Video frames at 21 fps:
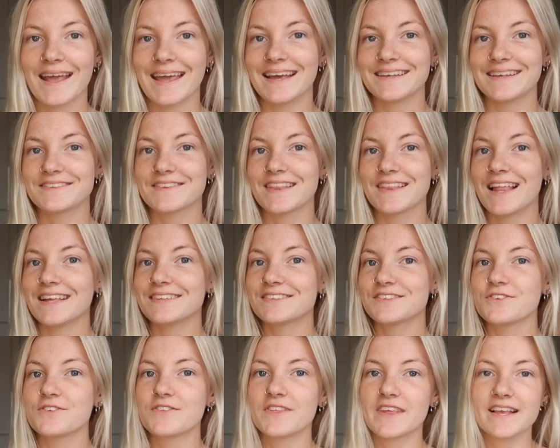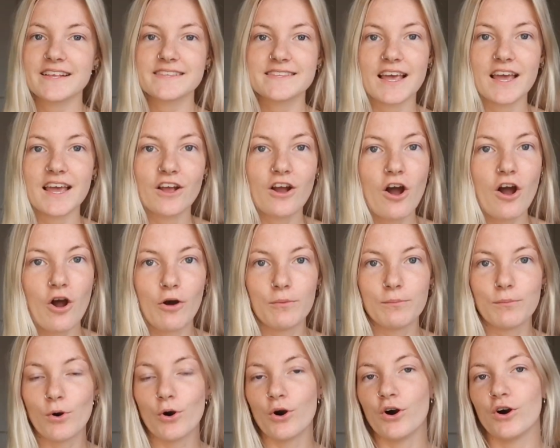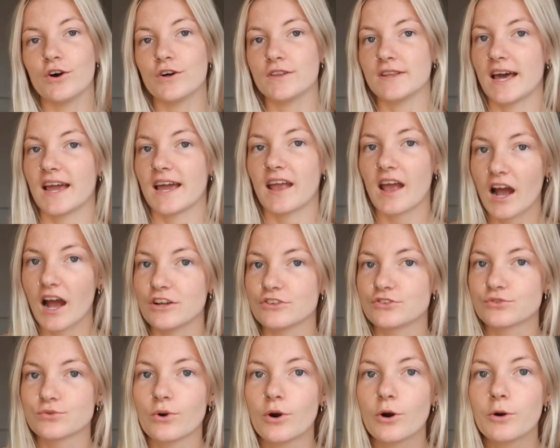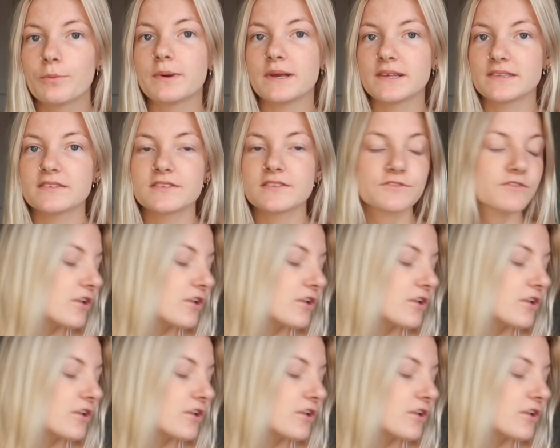Okay, so the last two things that I got are more like casual pieces